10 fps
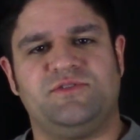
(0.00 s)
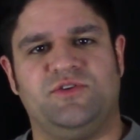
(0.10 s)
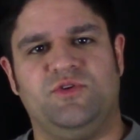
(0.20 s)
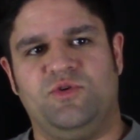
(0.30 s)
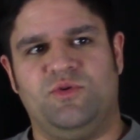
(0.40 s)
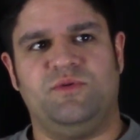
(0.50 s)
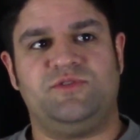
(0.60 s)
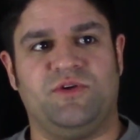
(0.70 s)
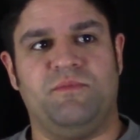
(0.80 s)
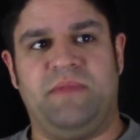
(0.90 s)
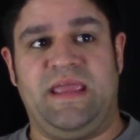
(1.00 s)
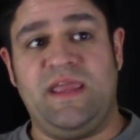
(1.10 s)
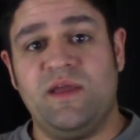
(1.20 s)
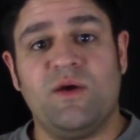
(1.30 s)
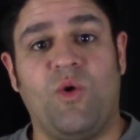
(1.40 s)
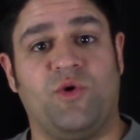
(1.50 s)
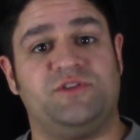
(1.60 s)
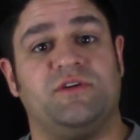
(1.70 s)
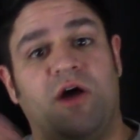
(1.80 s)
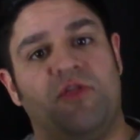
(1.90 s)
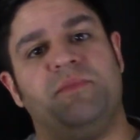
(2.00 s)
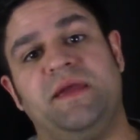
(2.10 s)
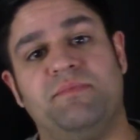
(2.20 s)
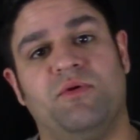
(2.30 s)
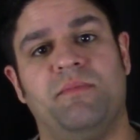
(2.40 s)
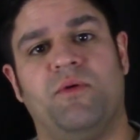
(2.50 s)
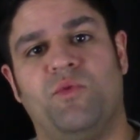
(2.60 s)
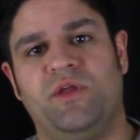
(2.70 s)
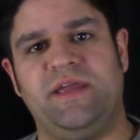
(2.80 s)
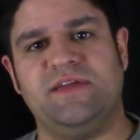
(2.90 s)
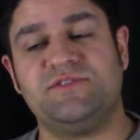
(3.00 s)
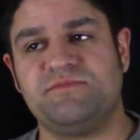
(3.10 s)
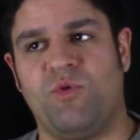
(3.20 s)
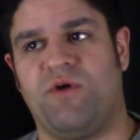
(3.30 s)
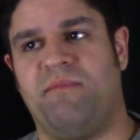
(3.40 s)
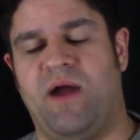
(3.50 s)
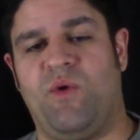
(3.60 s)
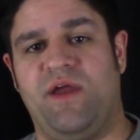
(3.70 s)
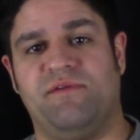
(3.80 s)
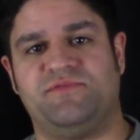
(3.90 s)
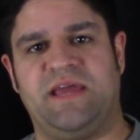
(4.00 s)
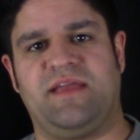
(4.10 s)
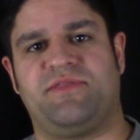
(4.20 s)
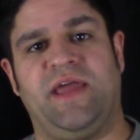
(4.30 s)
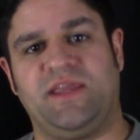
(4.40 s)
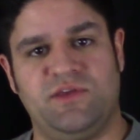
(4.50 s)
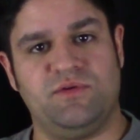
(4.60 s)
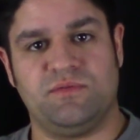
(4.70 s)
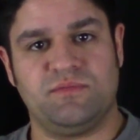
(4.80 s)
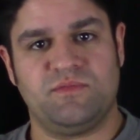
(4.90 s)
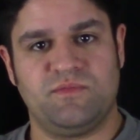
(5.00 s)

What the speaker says: to me or to other people, but really this is more of my way of saying thank you.